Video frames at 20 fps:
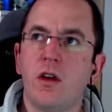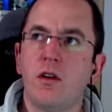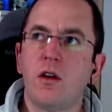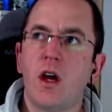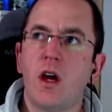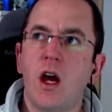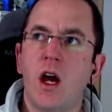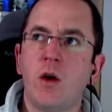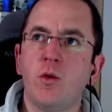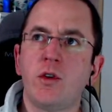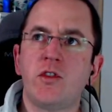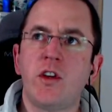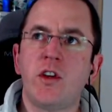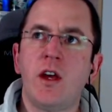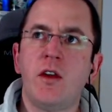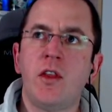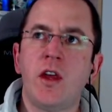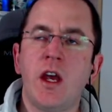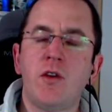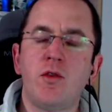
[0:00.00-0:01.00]
I would say
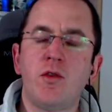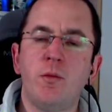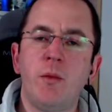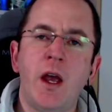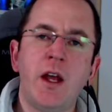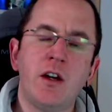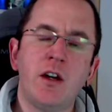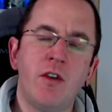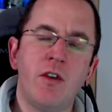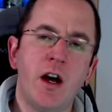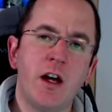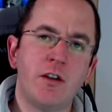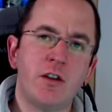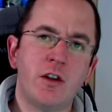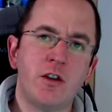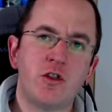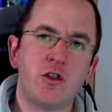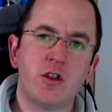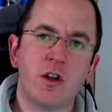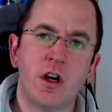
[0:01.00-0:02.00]
they have a main
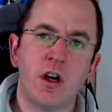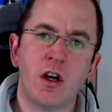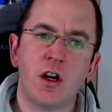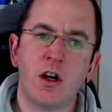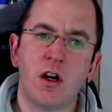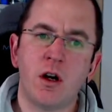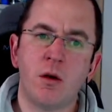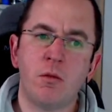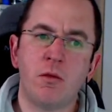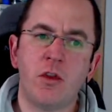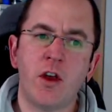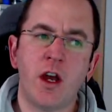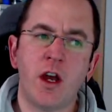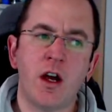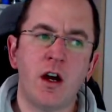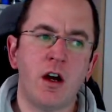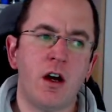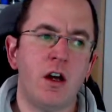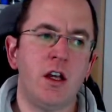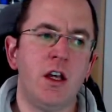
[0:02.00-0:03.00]
advantage. They
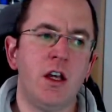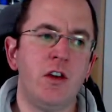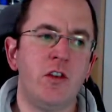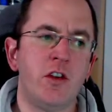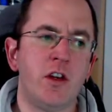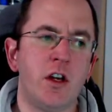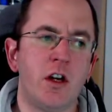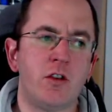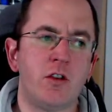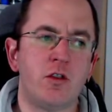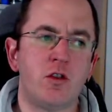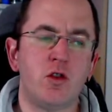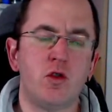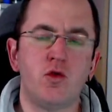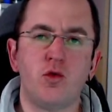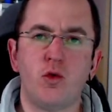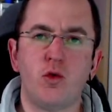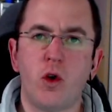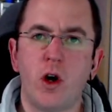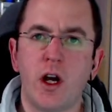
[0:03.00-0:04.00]
are easier to
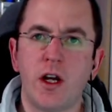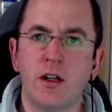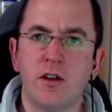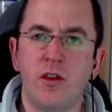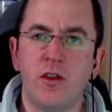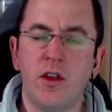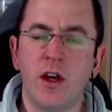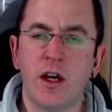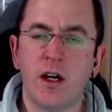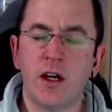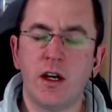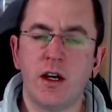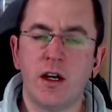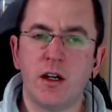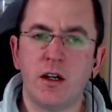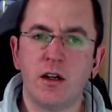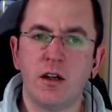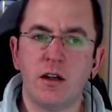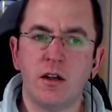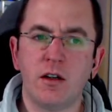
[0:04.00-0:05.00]
write
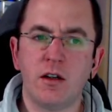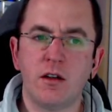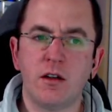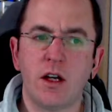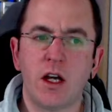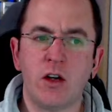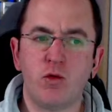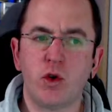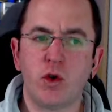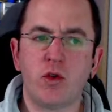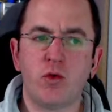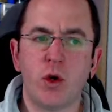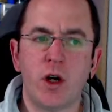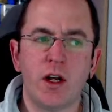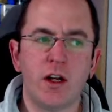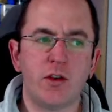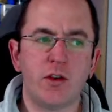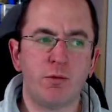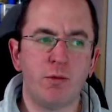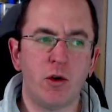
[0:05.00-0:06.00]
than and require
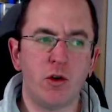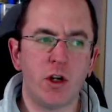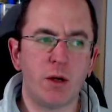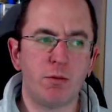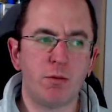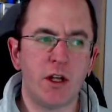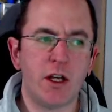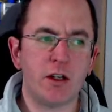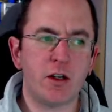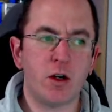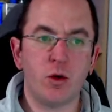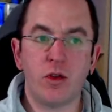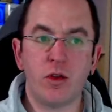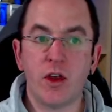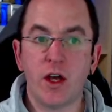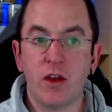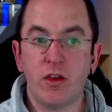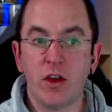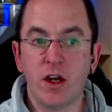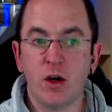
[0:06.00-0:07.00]
less boilerplate code
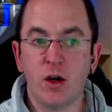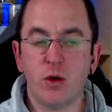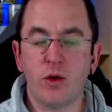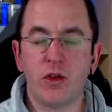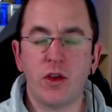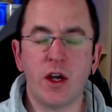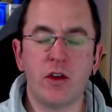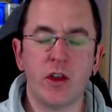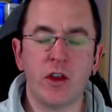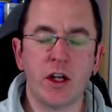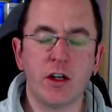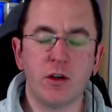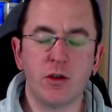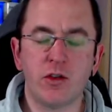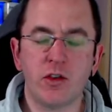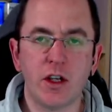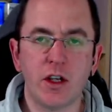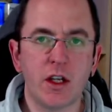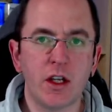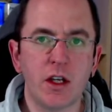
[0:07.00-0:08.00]
than the whole thing that you
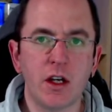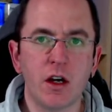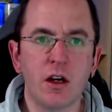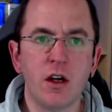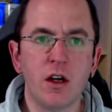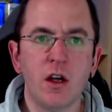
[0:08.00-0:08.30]
see here.